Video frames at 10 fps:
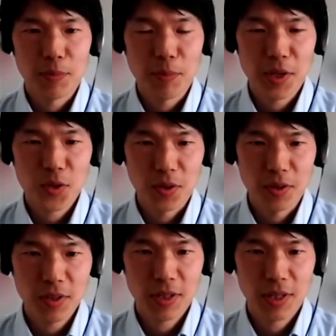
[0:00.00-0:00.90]

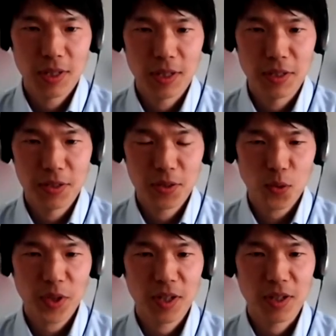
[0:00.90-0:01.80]
mentioned,
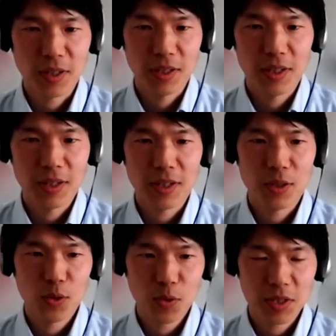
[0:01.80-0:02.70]
historically, the
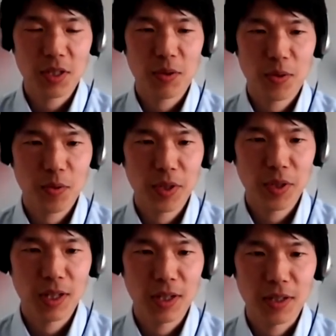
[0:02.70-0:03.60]
US-South
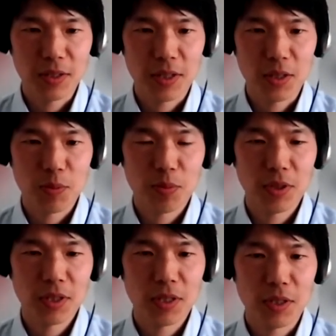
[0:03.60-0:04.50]
Korea alliance has played an